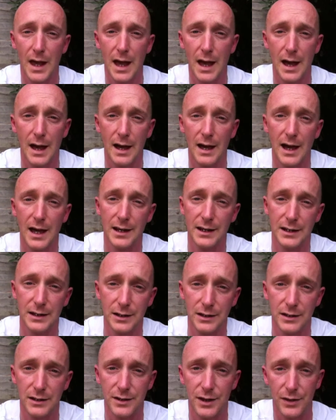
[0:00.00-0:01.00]
and
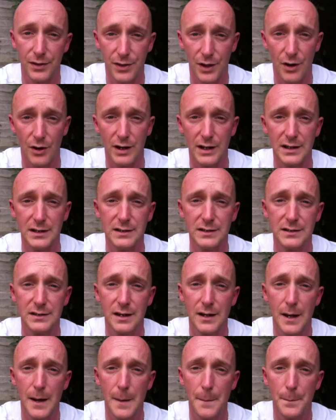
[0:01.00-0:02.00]
in the thighs,
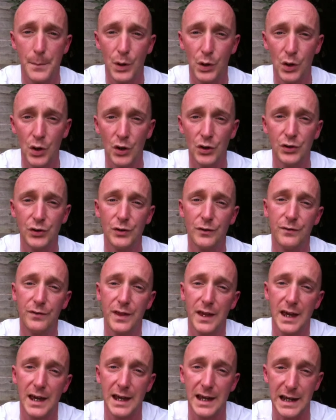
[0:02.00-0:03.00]
because of
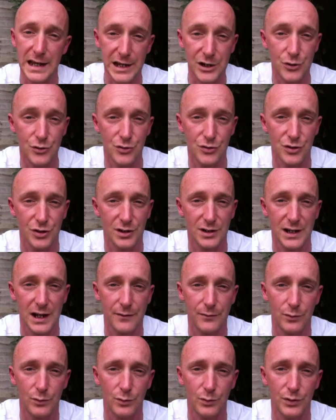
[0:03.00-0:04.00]
their estrogen
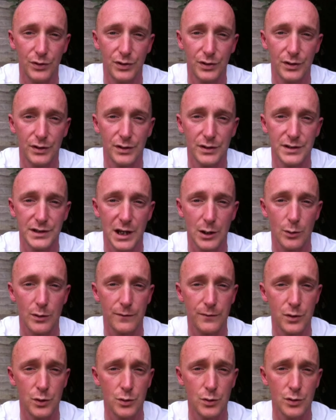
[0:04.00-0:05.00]
levels. So
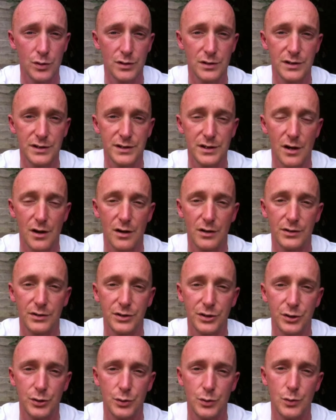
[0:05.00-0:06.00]
if you can start
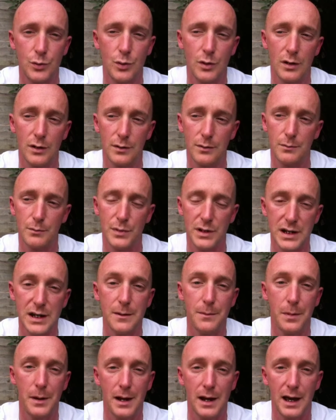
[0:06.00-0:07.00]
to
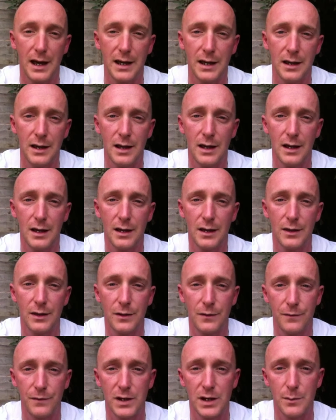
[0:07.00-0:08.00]
manipulate
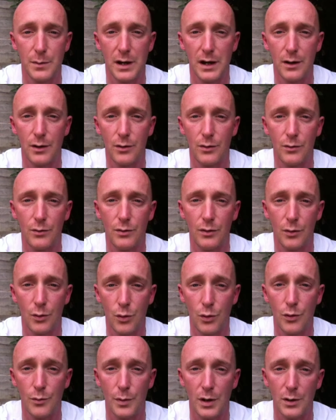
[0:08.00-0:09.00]
the female
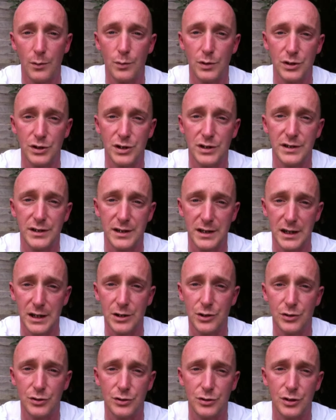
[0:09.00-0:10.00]
hormone, which is the
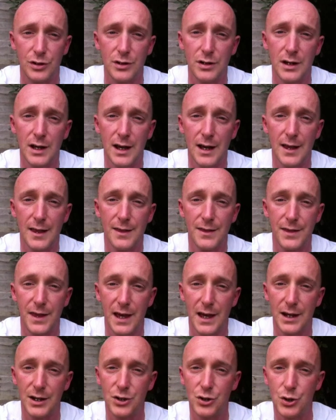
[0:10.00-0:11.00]
estrogen,
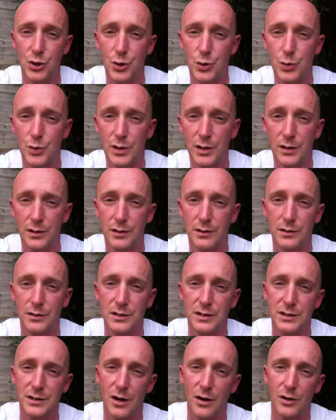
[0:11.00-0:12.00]
then you
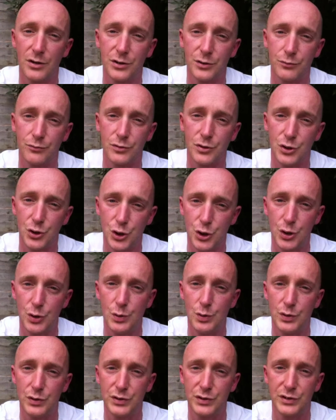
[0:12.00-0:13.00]
can start to
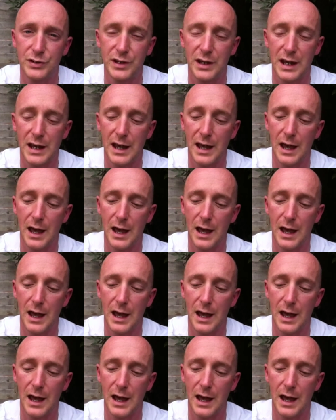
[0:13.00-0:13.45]
reduce